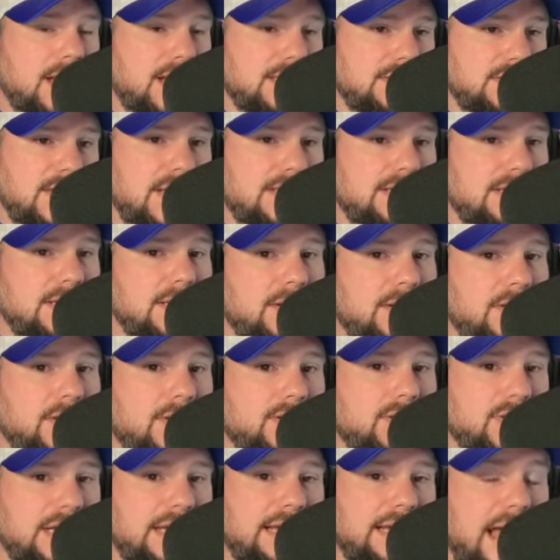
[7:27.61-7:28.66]
So that's
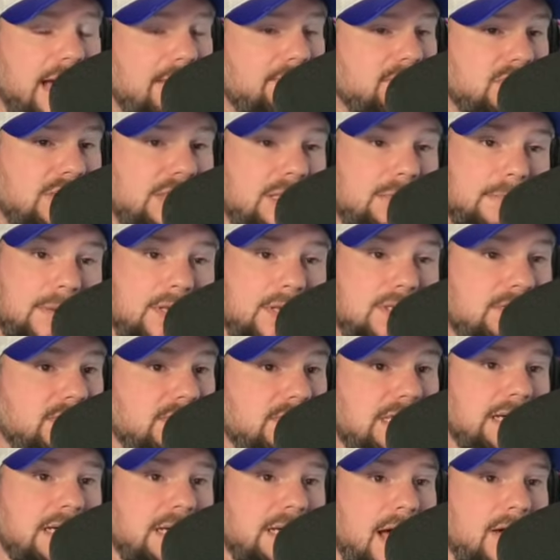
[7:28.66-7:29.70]
encouraging. And obviously, the Bills have
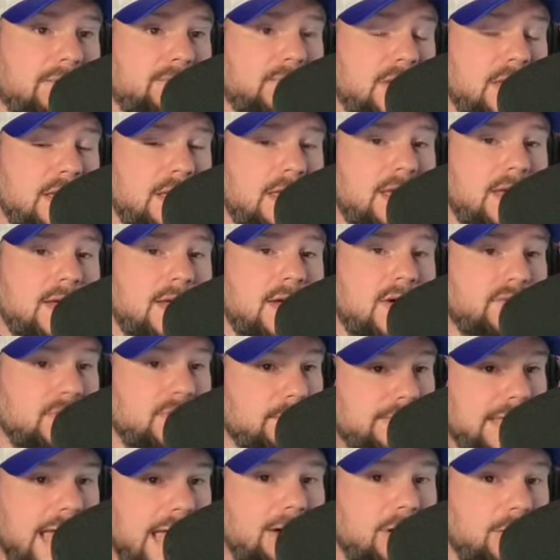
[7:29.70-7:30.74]
seen enough
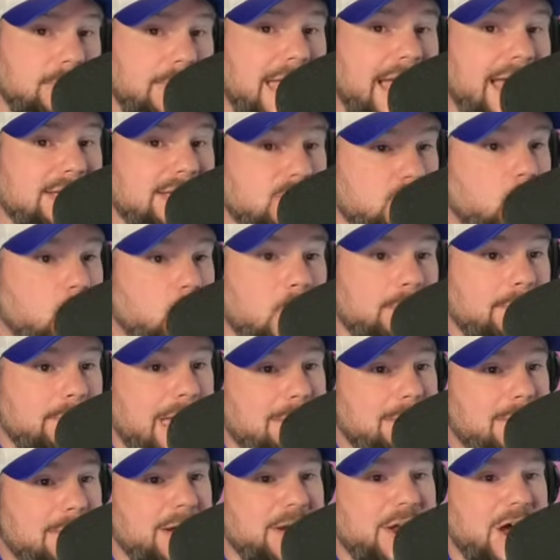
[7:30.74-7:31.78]
from Tyler Bass, or
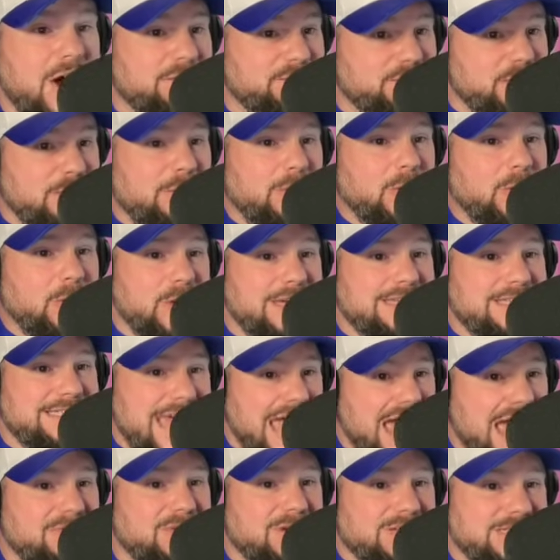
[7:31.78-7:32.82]
maybe enough from Lucas
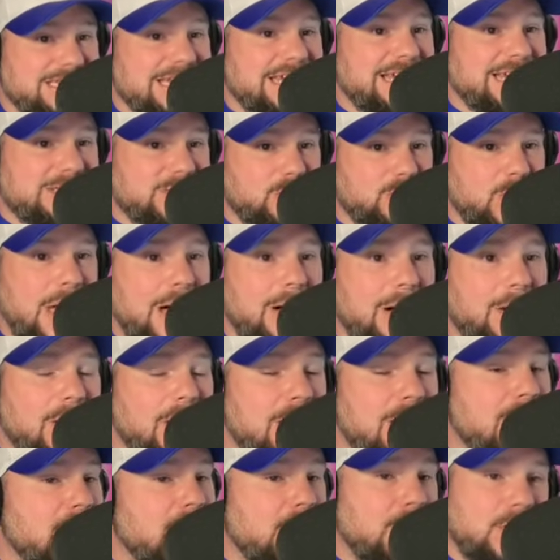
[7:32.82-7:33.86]
Havrasik as well,
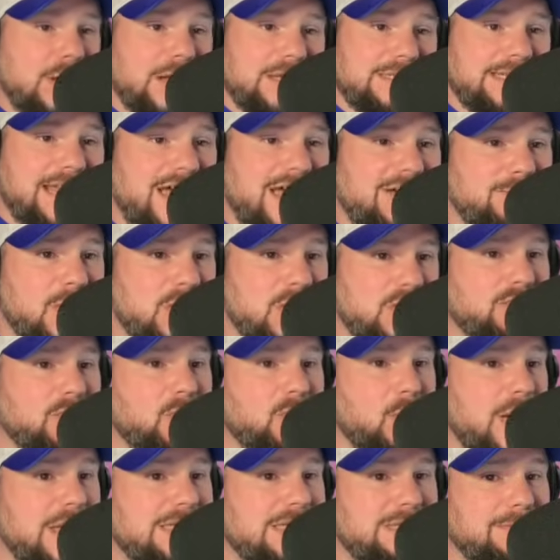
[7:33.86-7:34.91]
who doesn't have much of a
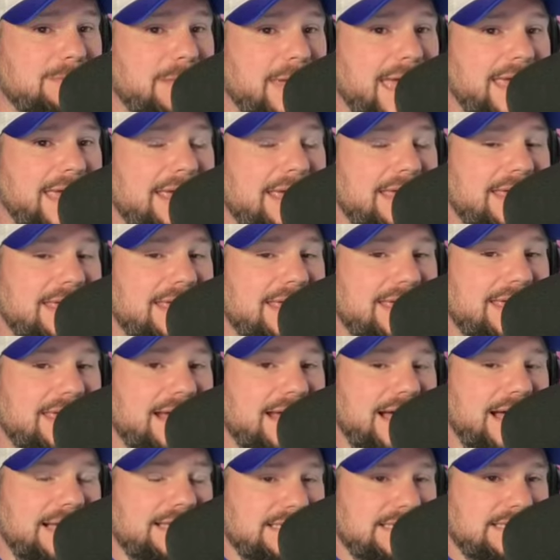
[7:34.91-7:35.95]
resume,
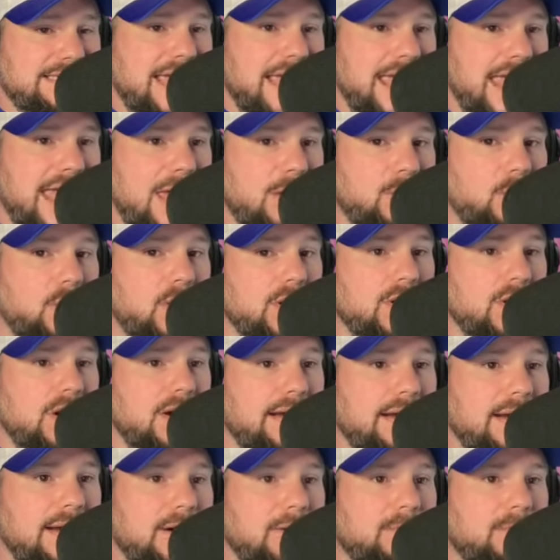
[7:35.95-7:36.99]
to say, hey, we're
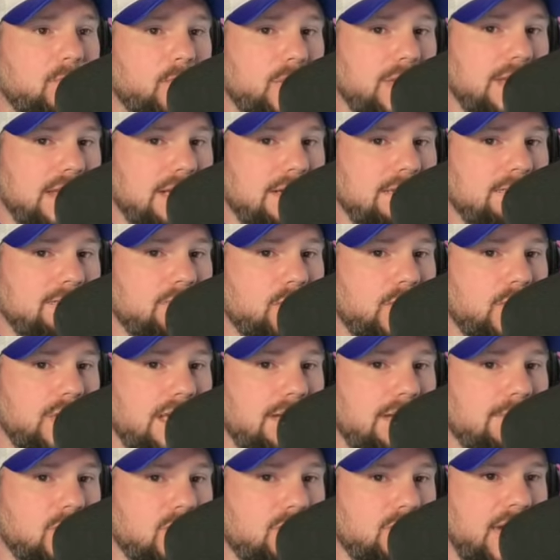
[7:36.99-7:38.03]
good here. We can
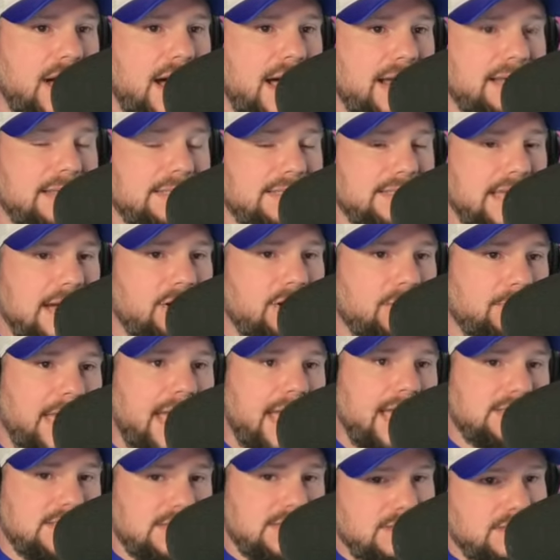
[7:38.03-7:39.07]
move on. And Tyler
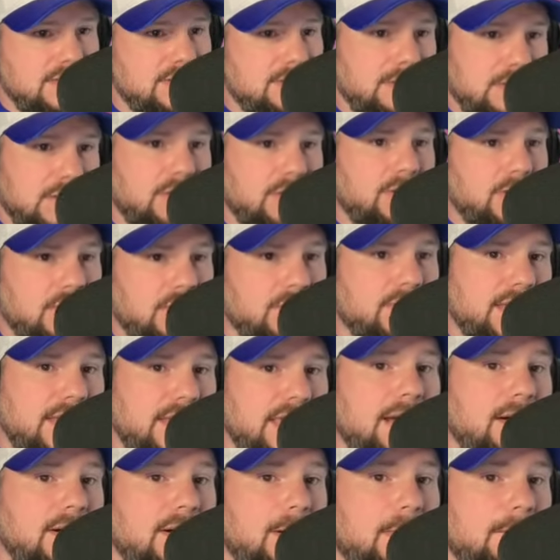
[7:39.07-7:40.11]
Bass, it's, you know, you're the
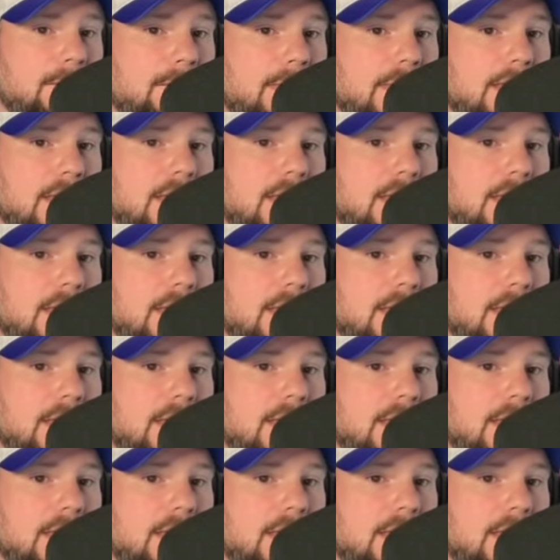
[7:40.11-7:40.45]
kicker.